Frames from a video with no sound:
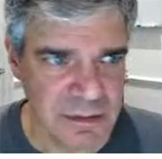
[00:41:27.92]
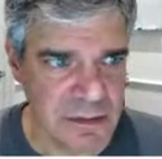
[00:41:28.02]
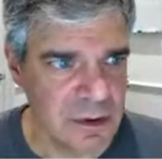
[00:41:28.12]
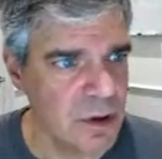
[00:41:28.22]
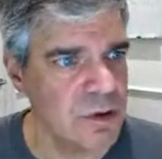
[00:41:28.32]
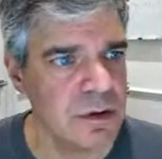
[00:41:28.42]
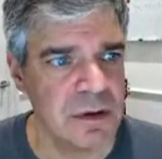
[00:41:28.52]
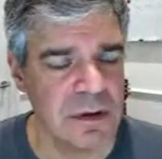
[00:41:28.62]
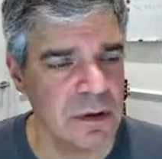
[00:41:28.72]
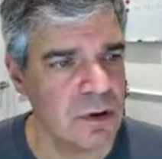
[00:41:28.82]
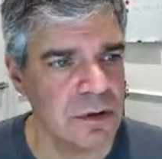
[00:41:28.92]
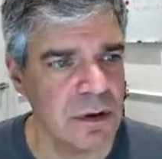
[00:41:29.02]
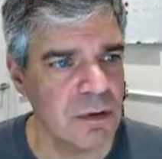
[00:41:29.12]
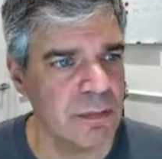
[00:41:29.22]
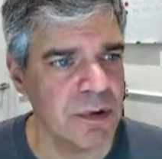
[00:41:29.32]
load
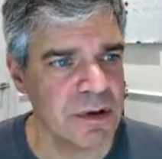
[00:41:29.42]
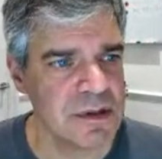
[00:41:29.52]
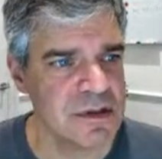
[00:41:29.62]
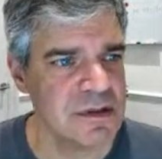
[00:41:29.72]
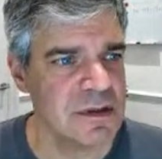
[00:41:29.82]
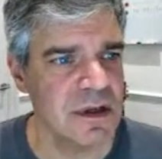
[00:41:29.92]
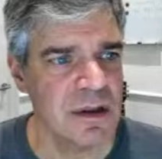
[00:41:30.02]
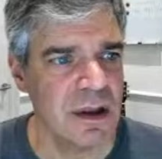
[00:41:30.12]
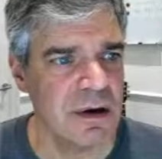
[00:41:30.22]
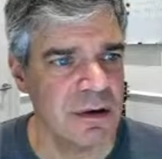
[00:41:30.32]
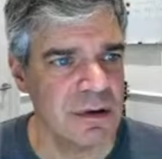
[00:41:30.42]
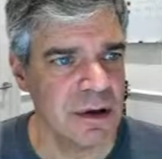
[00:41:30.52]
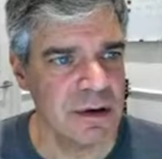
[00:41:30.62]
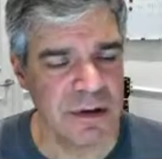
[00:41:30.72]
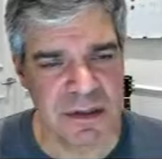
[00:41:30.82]
notebooks that
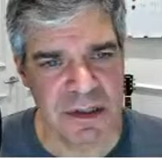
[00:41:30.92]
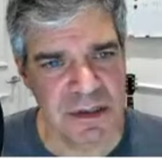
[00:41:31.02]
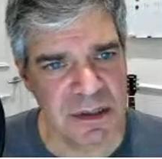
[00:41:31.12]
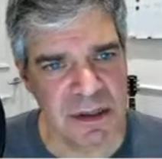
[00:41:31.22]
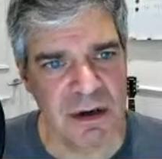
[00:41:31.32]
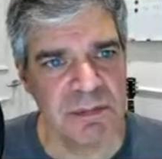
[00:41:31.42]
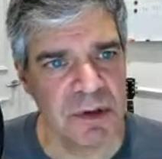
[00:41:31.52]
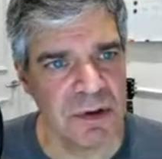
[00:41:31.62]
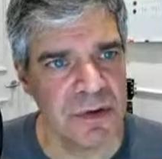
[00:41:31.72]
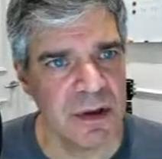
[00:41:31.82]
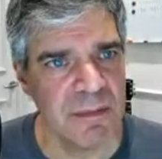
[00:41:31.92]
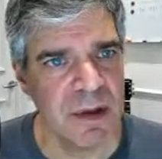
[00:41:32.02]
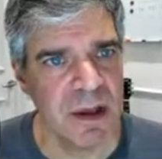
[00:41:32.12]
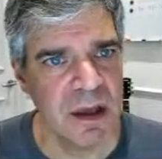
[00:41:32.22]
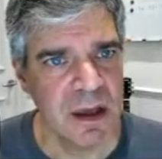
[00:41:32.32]
are existing, upload them,
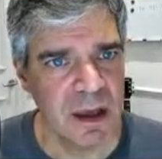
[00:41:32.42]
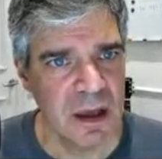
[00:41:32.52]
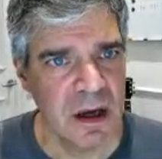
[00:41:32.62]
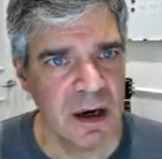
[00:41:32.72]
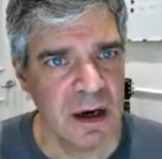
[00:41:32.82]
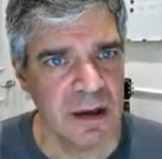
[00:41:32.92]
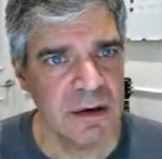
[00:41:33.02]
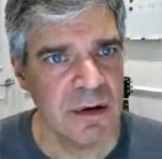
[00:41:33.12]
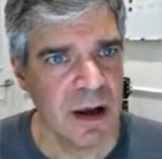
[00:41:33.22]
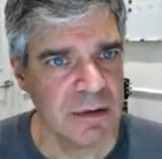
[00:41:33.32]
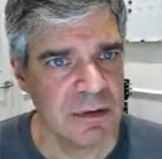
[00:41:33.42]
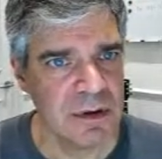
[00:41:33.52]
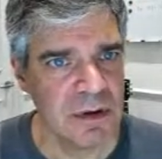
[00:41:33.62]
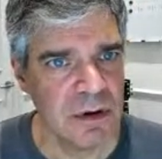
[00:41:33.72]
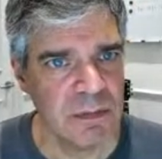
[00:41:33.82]
interact with the
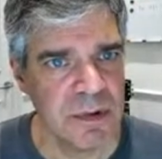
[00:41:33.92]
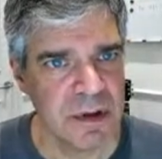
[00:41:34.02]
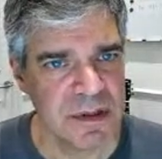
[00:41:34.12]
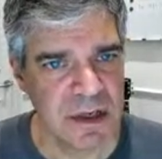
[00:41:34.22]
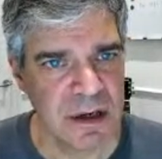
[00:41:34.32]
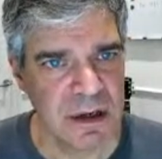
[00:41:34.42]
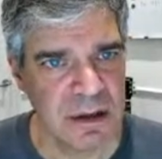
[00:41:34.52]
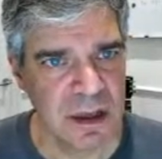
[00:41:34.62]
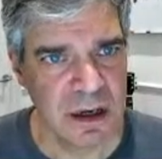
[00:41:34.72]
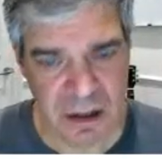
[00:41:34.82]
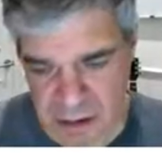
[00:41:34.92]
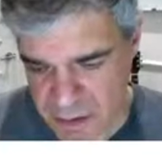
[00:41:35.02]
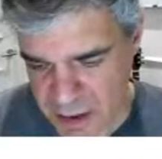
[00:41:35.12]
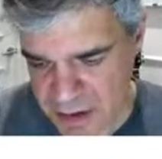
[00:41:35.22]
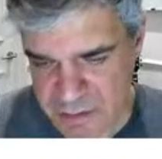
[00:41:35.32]
notebooks, get an
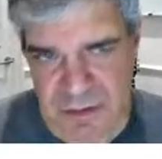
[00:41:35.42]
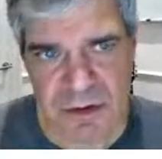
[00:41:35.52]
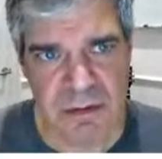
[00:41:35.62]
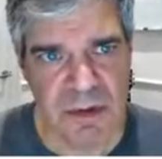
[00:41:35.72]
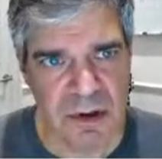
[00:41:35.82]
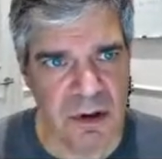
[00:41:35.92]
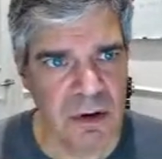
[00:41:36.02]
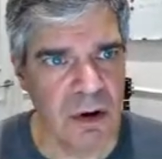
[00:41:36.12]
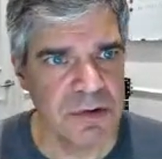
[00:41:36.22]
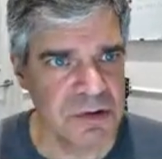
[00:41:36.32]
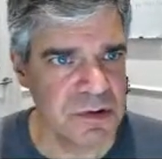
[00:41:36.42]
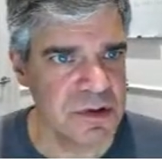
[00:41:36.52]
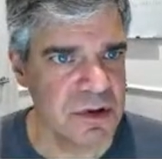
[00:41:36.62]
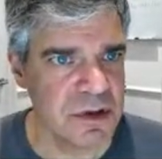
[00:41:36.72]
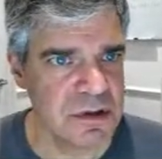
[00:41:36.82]
interactive terminal, all sorts of
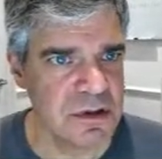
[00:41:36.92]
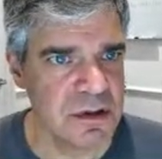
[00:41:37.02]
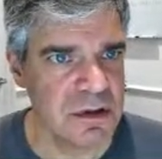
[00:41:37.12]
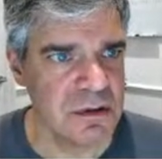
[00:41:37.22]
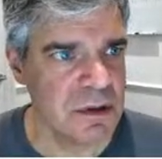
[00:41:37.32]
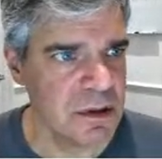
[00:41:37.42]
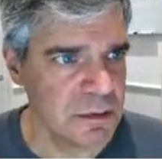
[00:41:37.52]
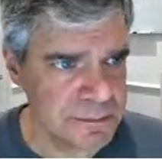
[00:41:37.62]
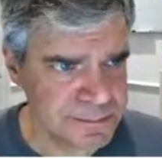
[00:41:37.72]
things you can do here.